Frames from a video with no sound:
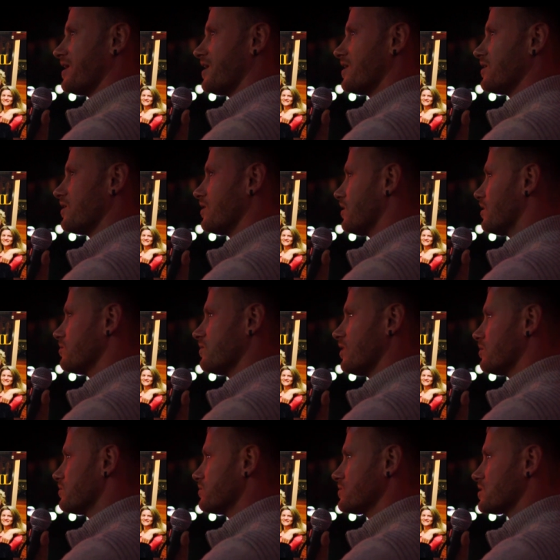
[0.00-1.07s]
and
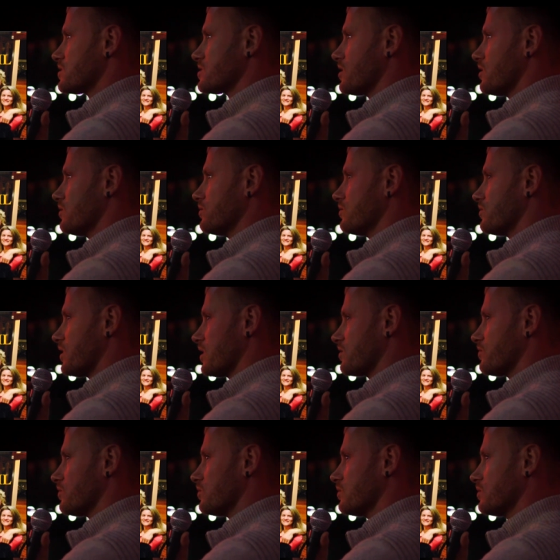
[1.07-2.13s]
I'm just so
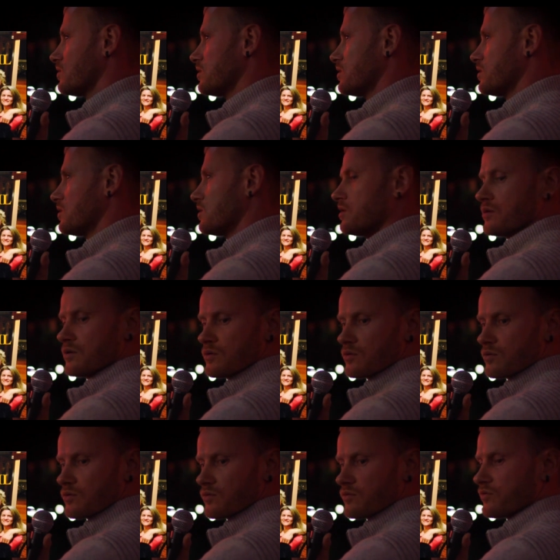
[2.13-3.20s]
thankful
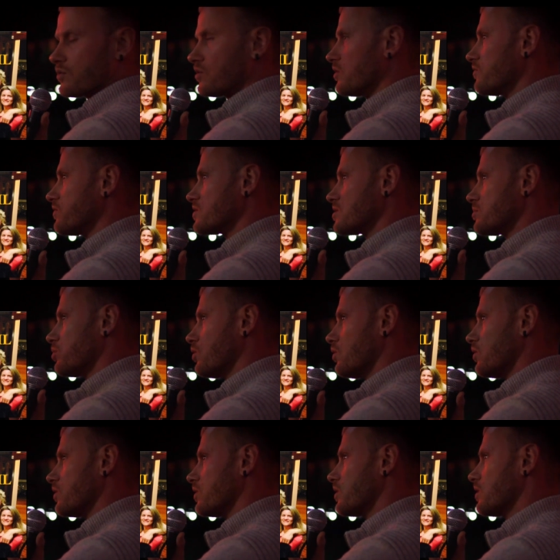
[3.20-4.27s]
for all of the
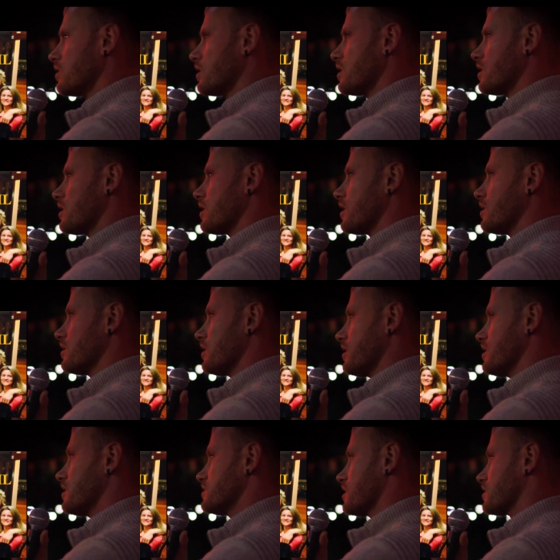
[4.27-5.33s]
support. And it
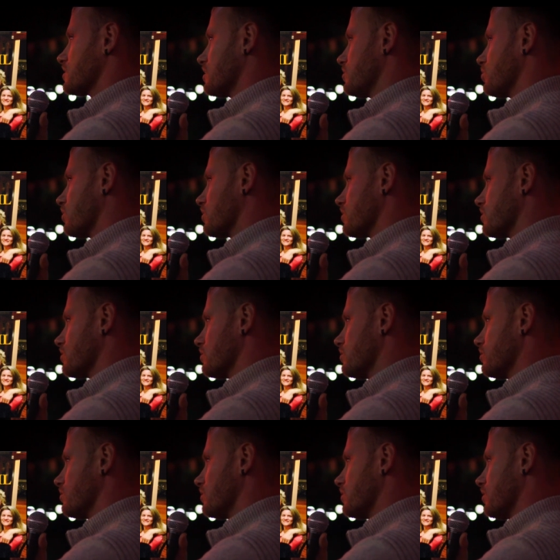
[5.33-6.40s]
has actually
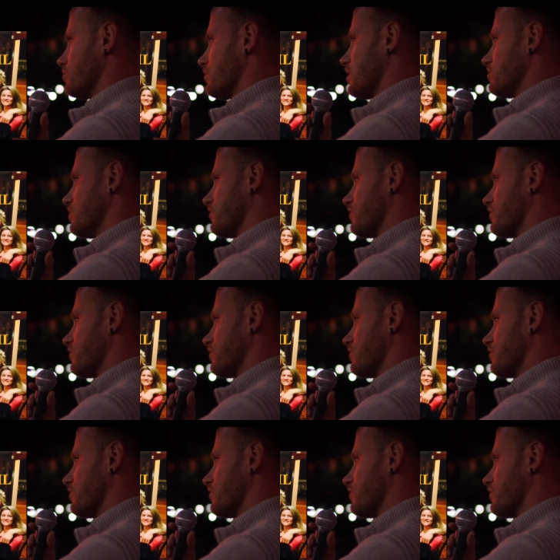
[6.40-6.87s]
it made me